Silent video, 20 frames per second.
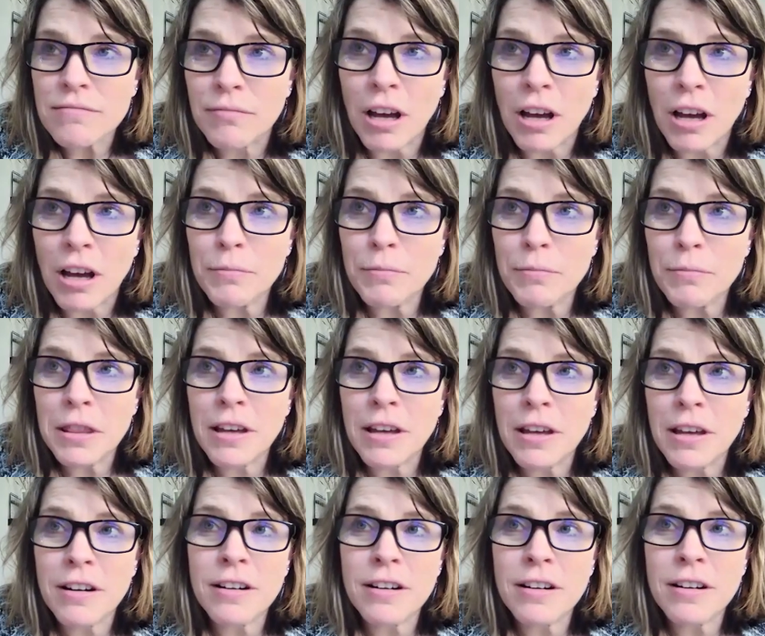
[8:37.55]
We all have been
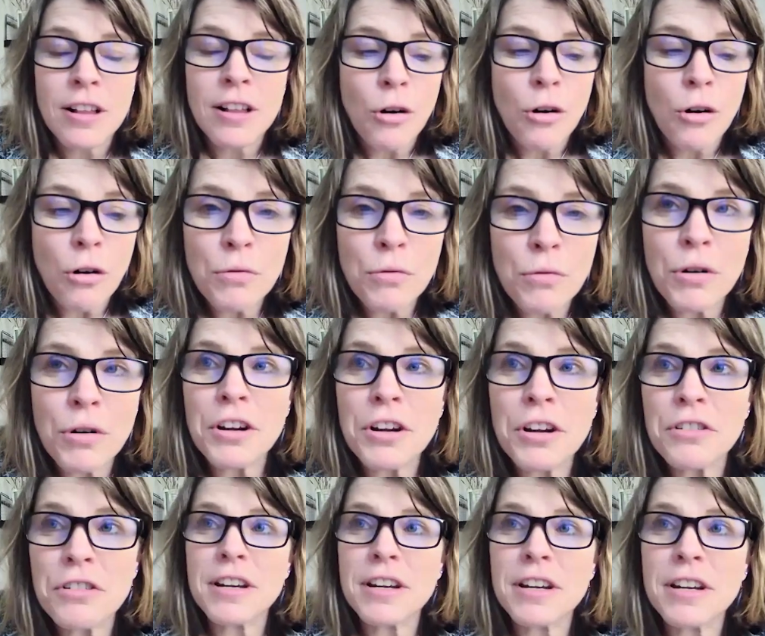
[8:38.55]
there, or we're
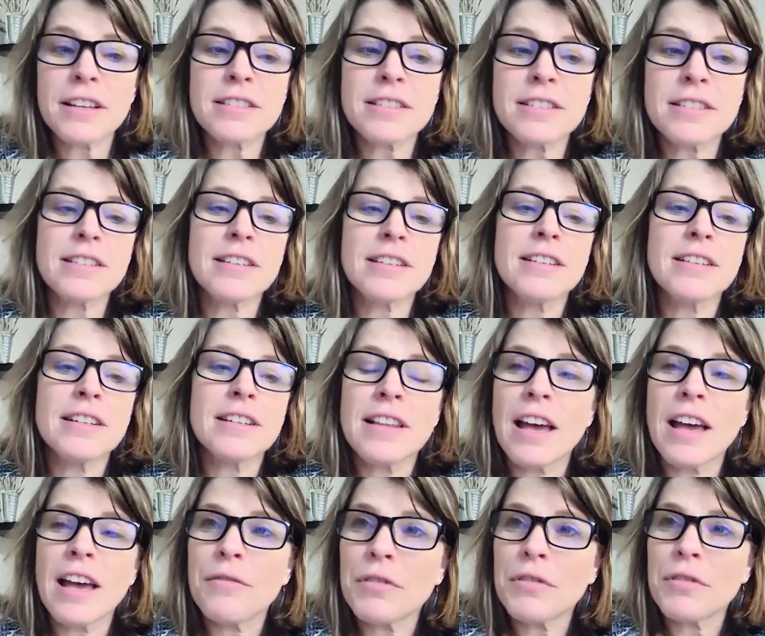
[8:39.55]
under-indexed
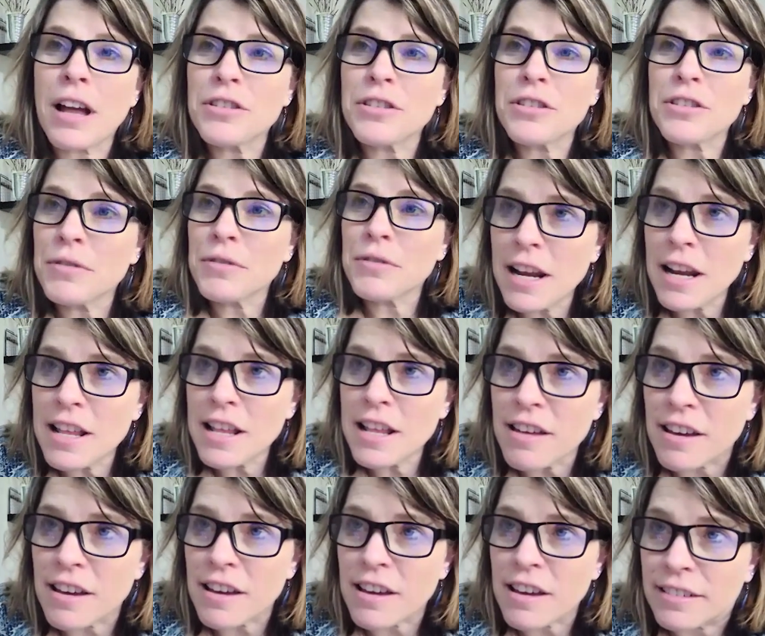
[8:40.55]
and we're not doing
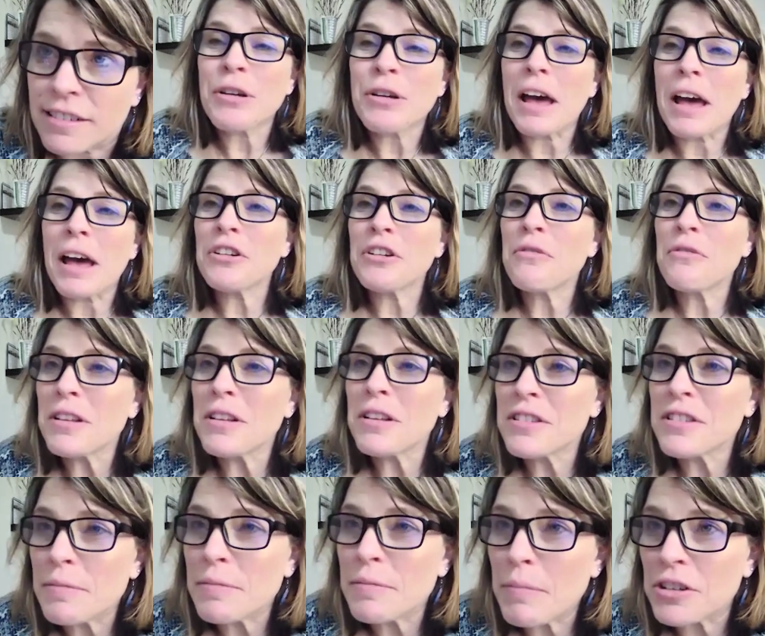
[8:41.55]
anything. So I don't know
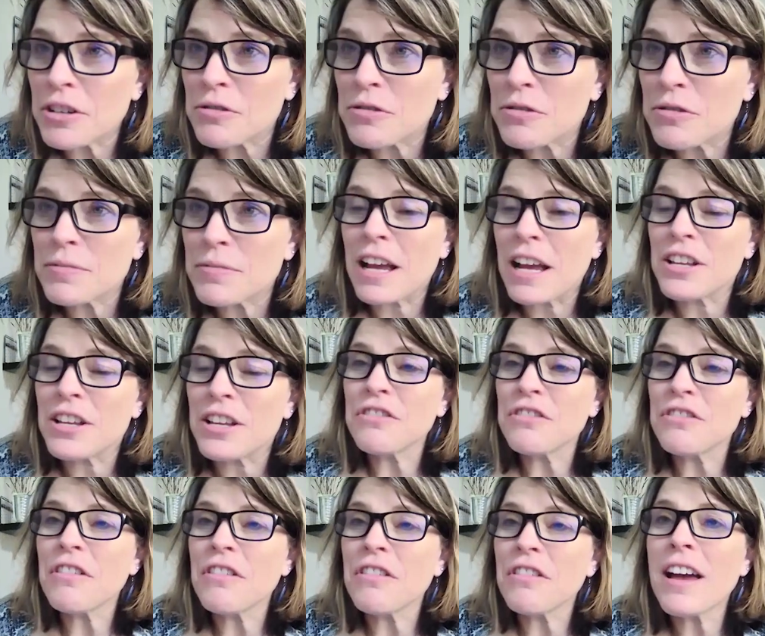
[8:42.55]
what spectrum side
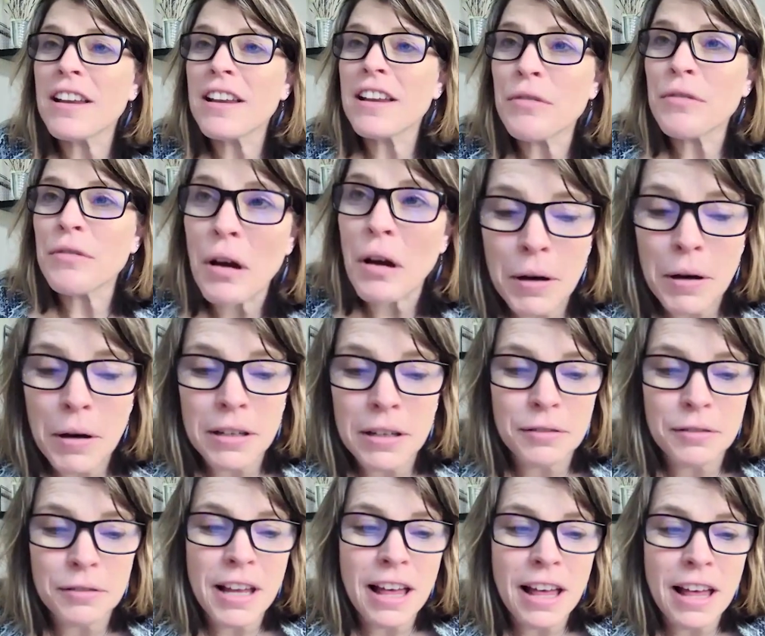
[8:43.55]
you're on, but
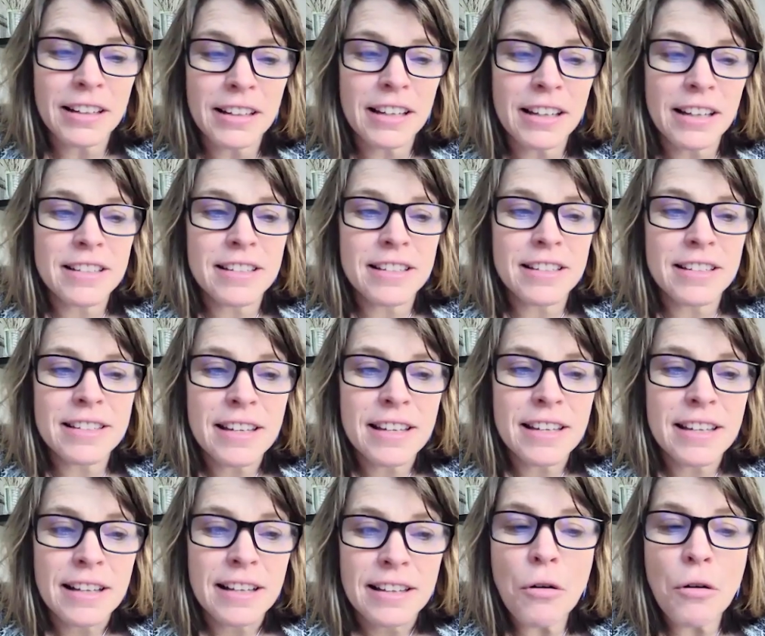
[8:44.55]
the reality is
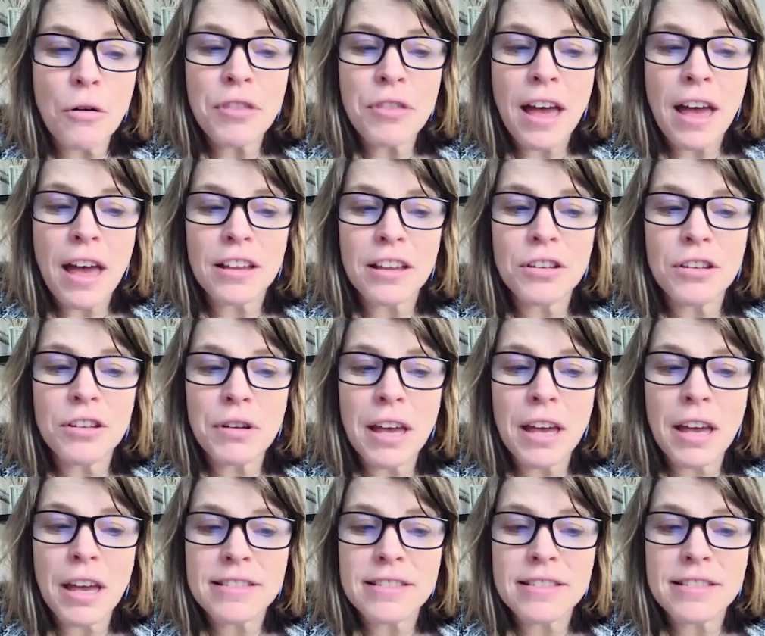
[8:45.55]
know that you
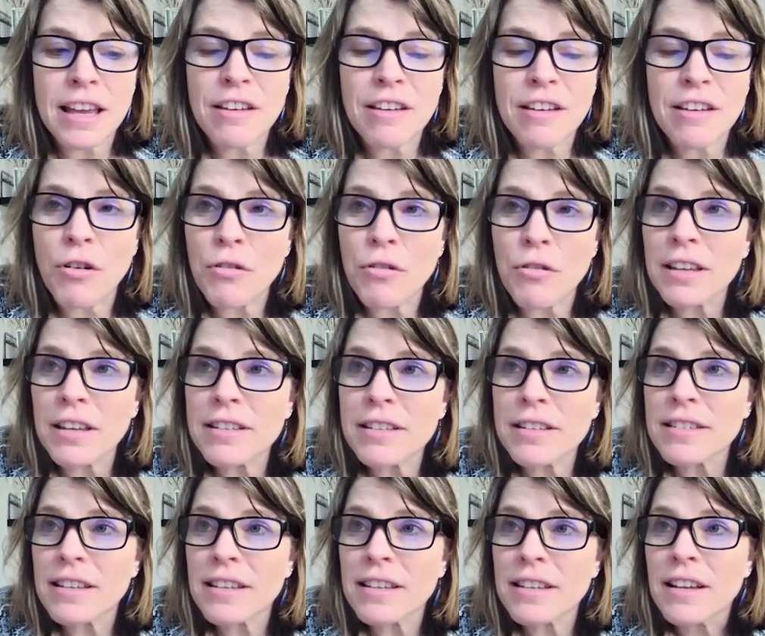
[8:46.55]
can stay
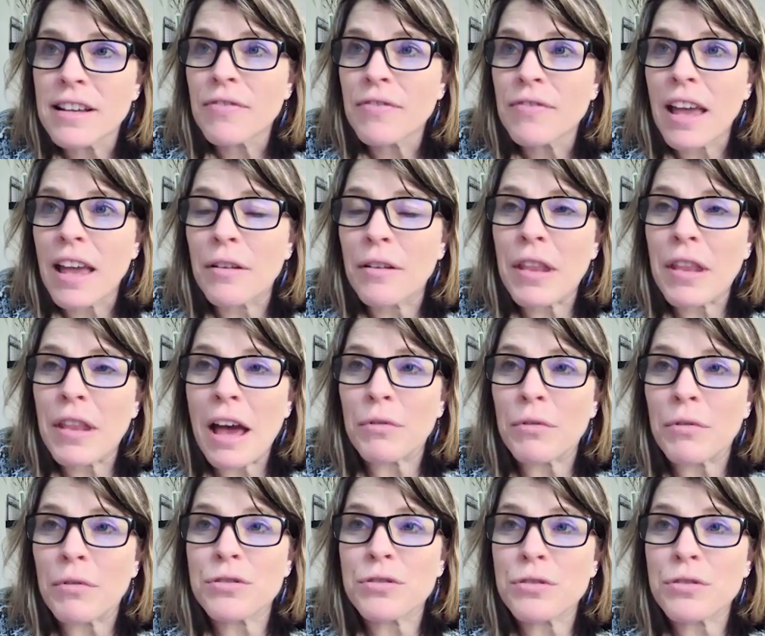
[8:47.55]
focused and
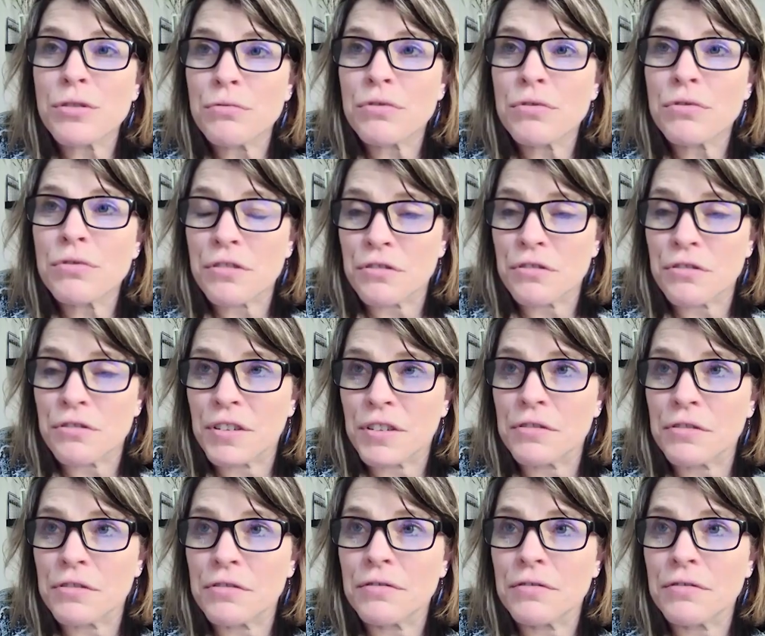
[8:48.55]
that will so serve
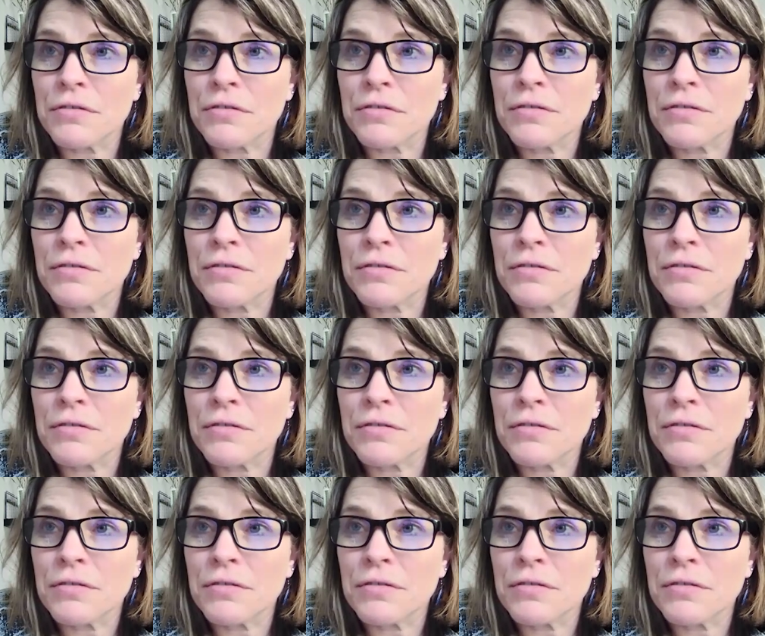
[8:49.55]
you.